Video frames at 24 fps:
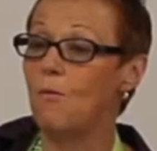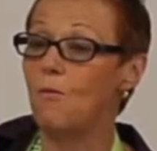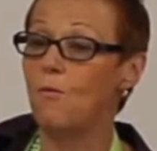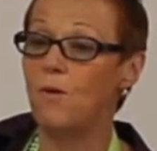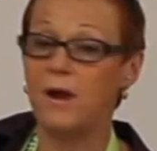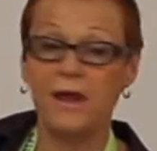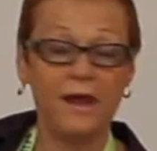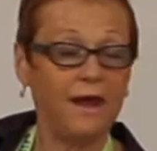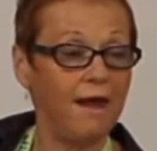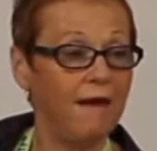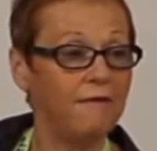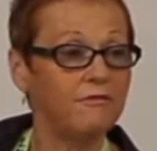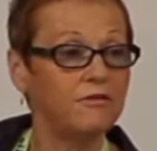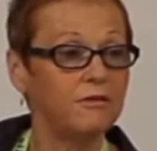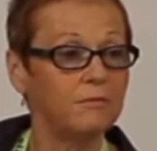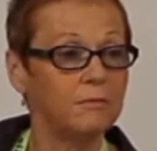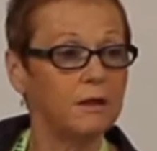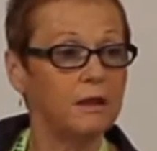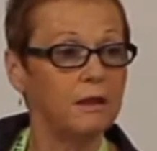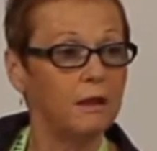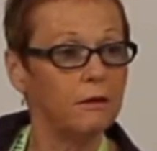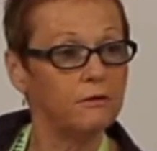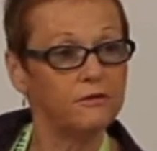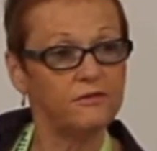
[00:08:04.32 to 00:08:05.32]
We have
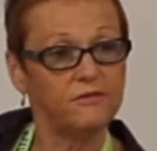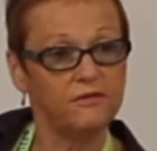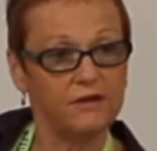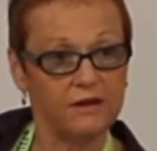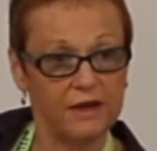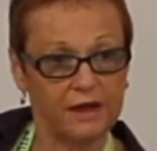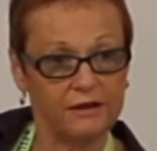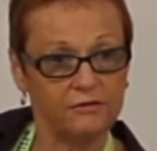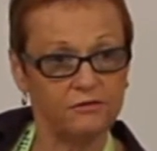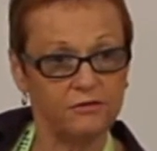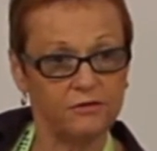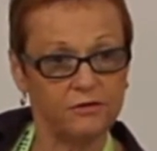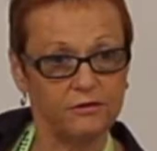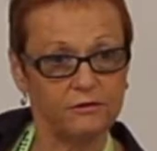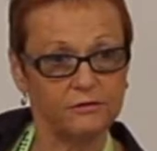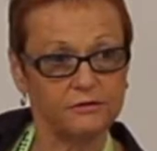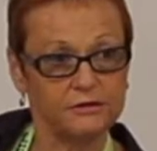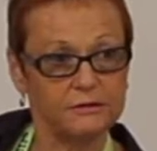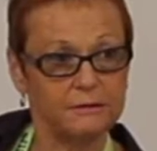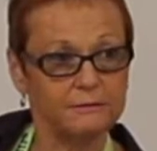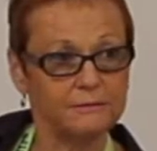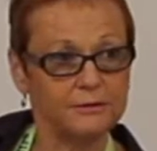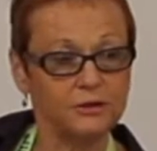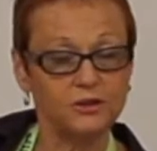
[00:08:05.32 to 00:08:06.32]
some clothes tonight too.
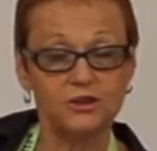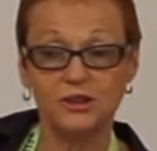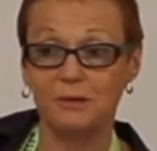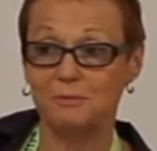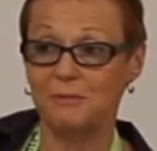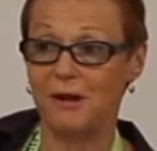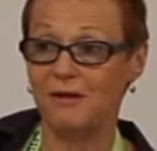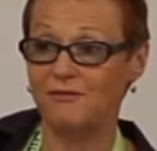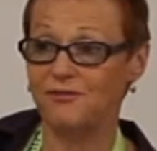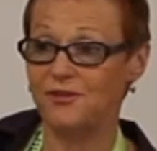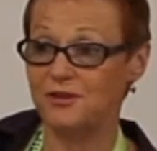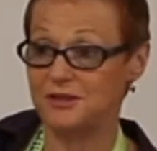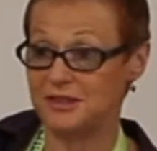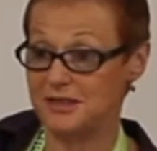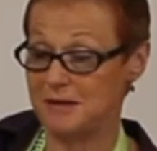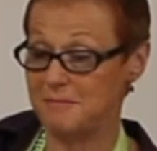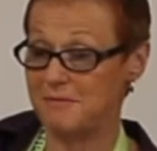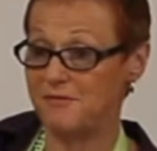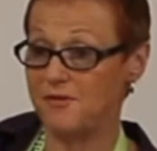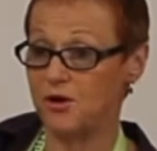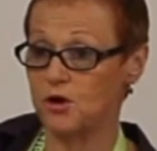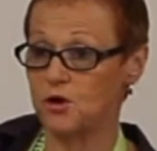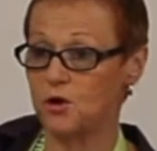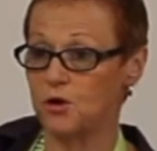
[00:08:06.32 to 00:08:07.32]
Some
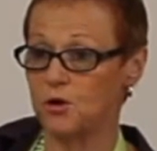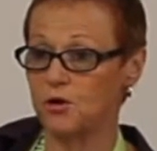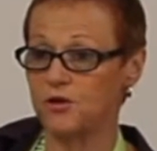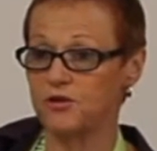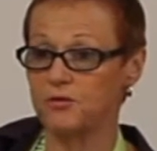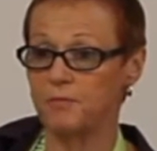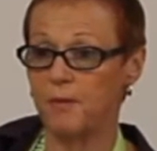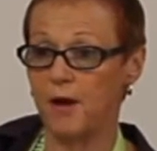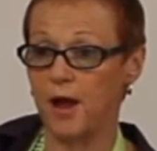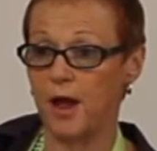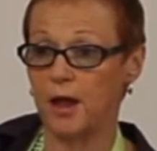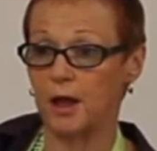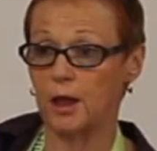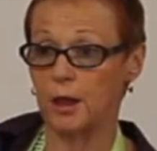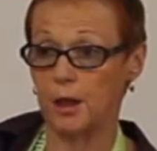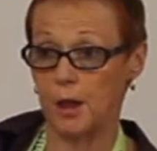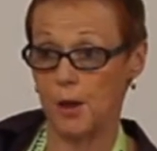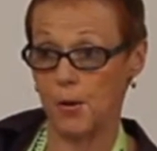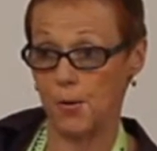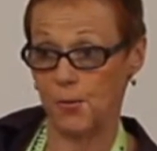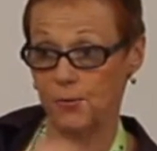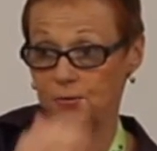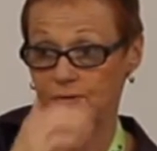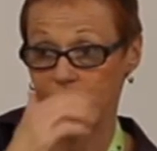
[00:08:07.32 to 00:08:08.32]
of our girls brought
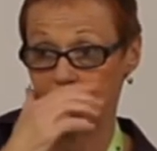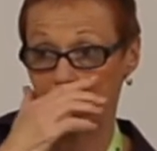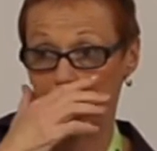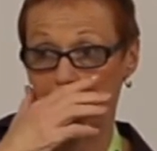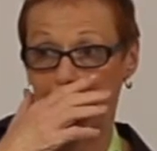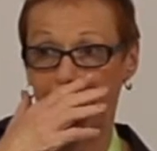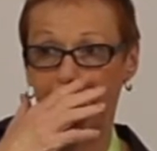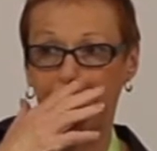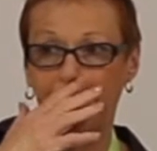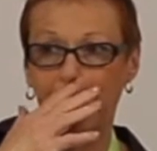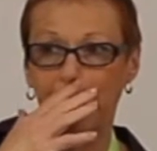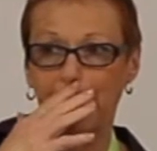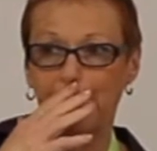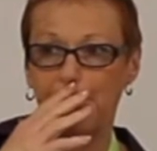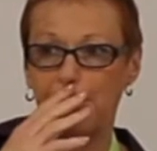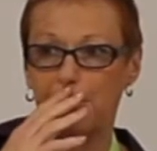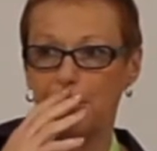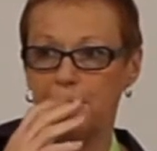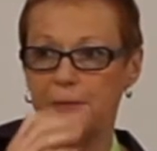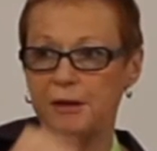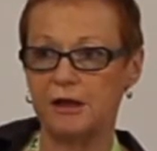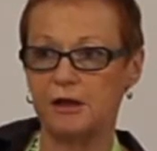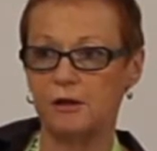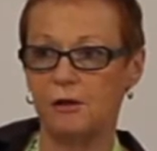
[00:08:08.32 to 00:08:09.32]
clothes. So there
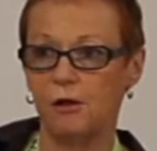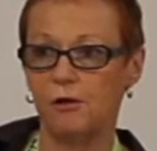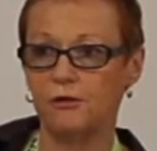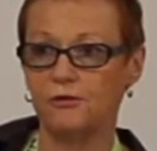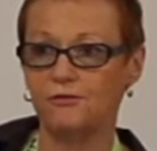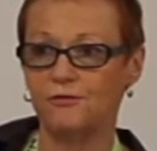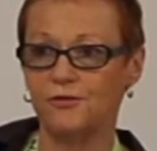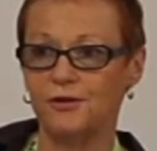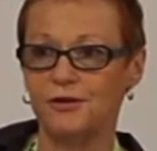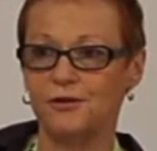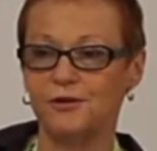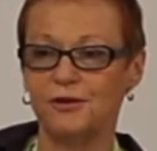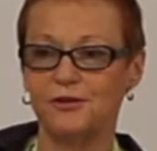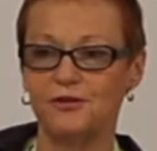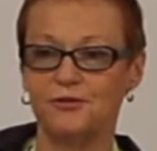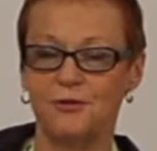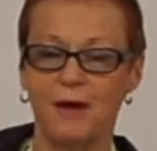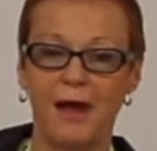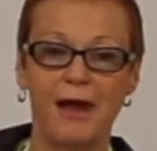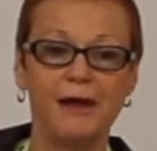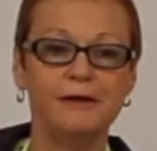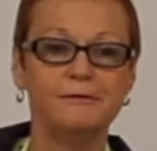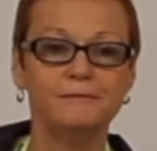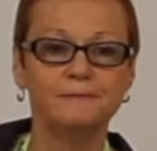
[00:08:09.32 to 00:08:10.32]
will be clothes for you to
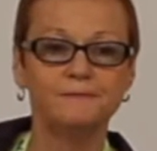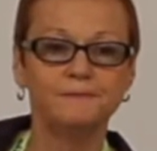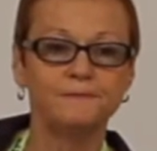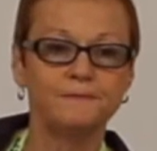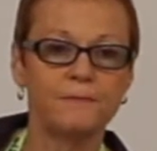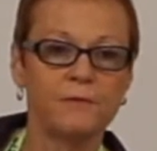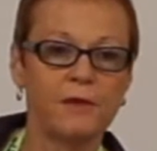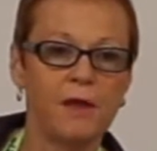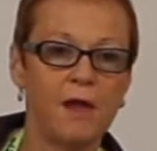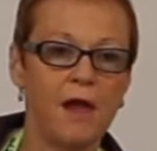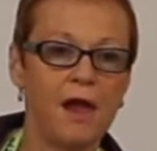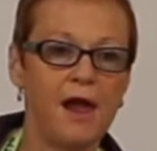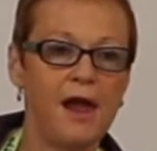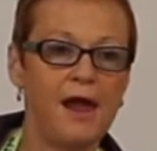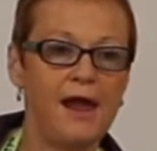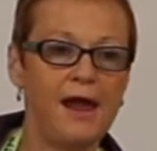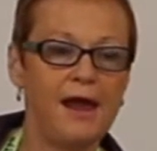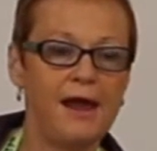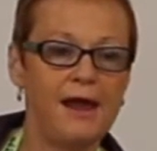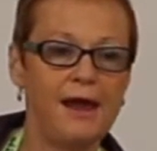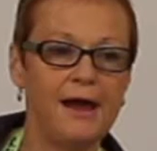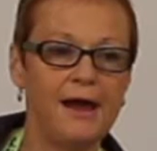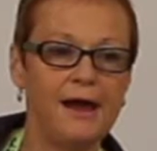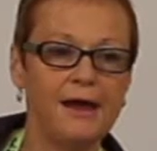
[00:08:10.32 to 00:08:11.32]
try.
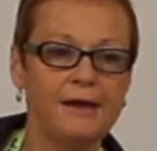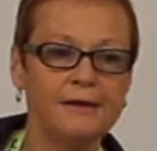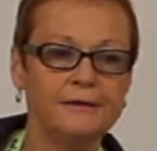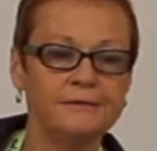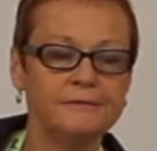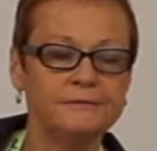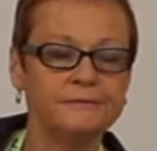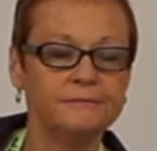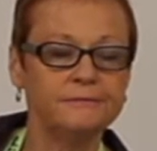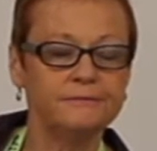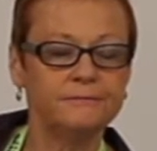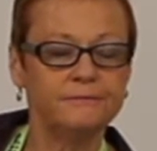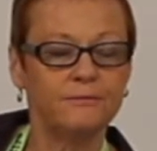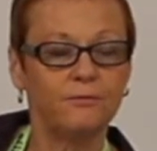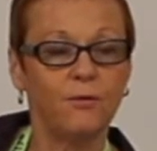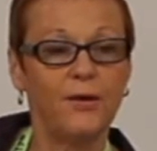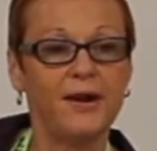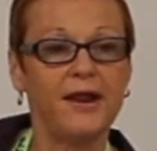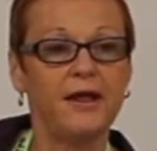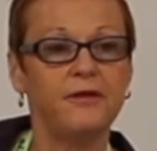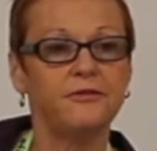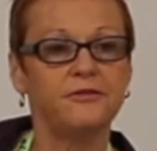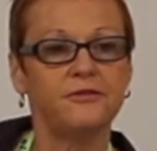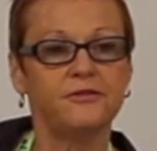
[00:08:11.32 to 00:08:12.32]
And
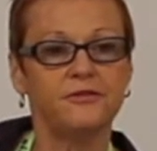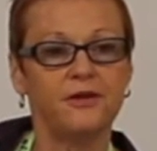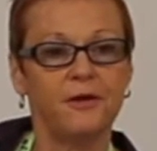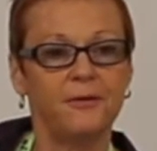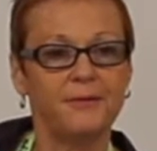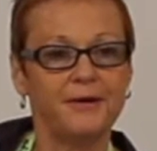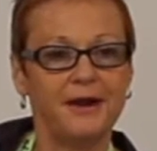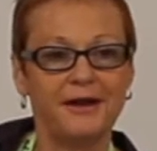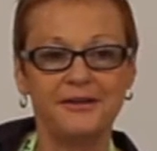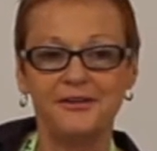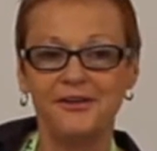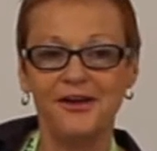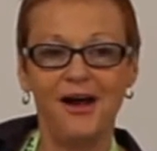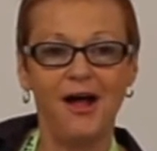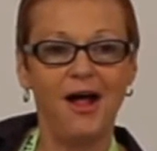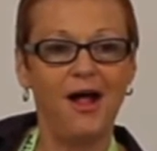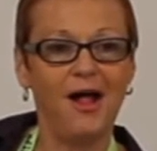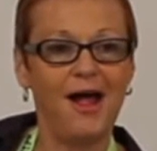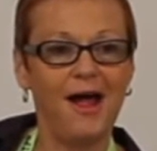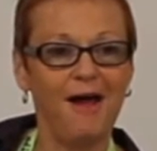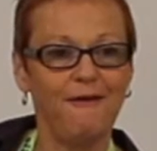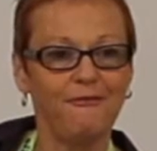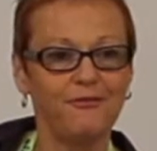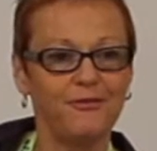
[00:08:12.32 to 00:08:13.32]
what else is going on?
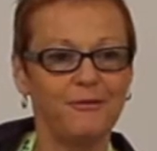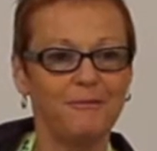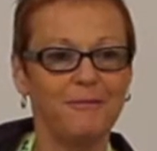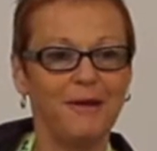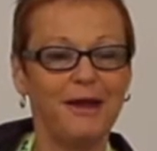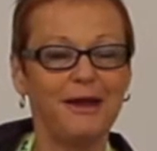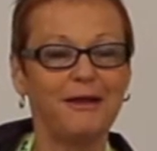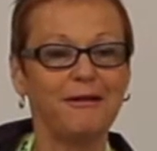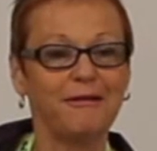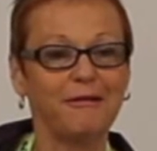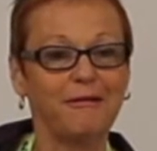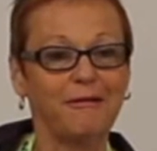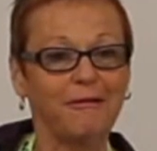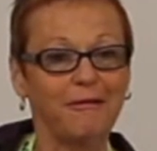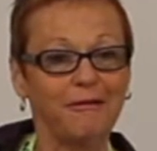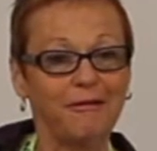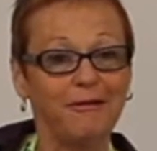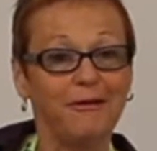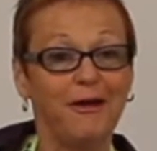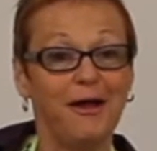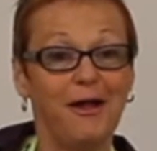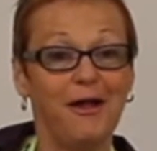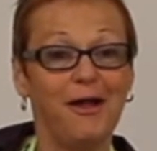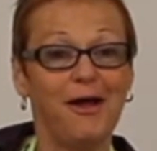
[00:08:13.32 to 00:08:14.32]
Y'all have
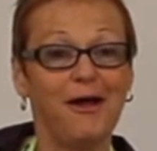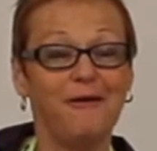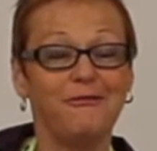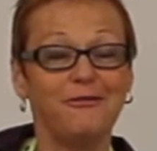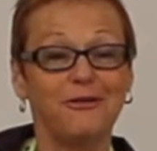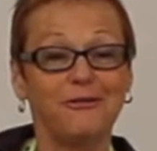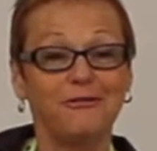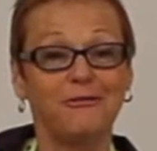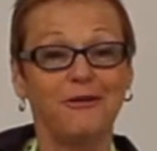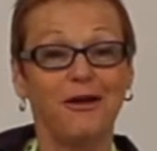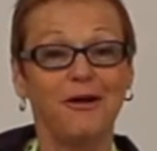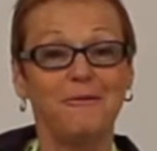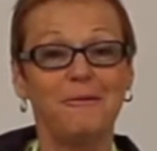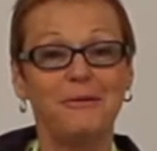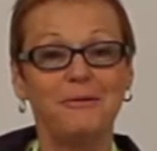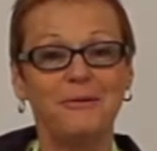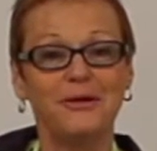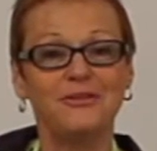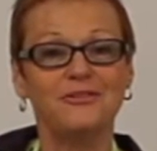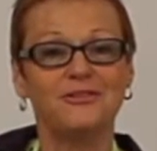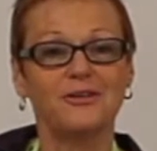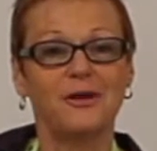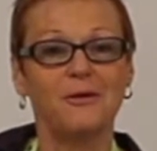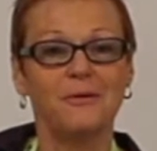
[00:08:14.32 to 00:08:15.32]
to tell me
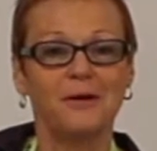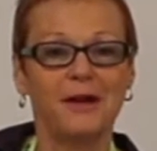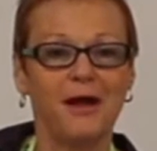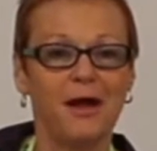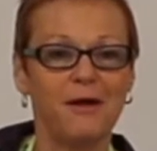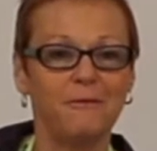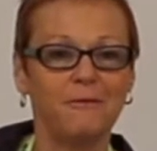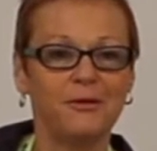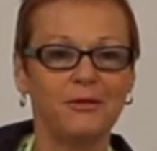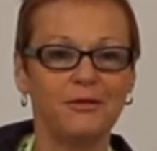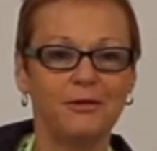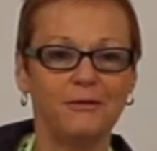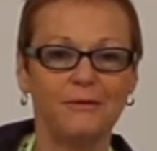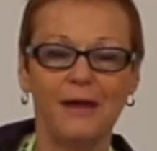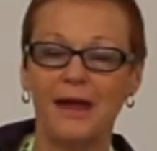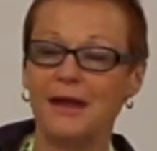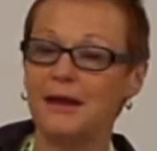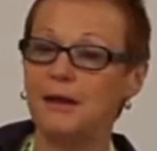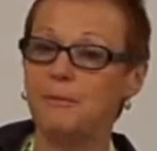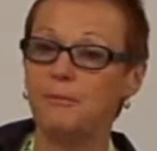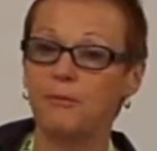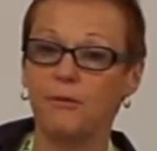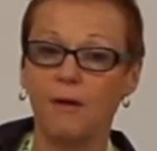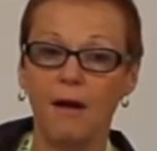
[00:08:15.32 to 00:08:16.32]
what's going on with you.
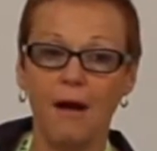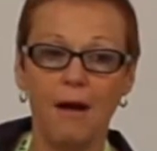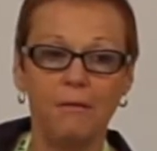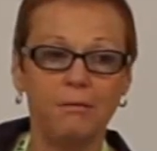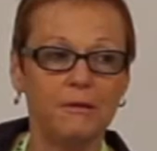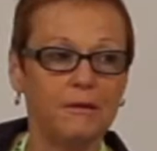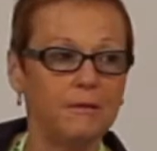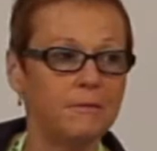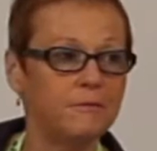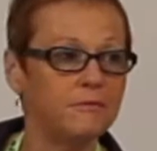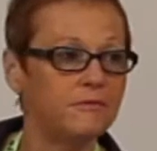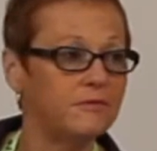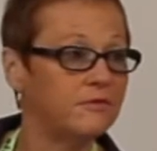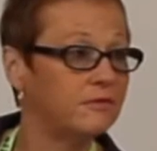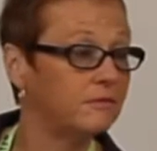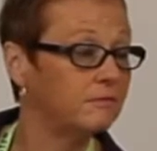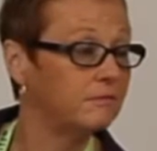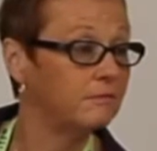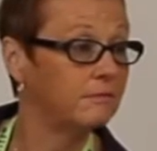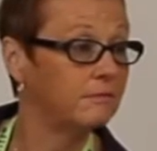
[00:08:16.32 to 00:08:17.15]
Any problems,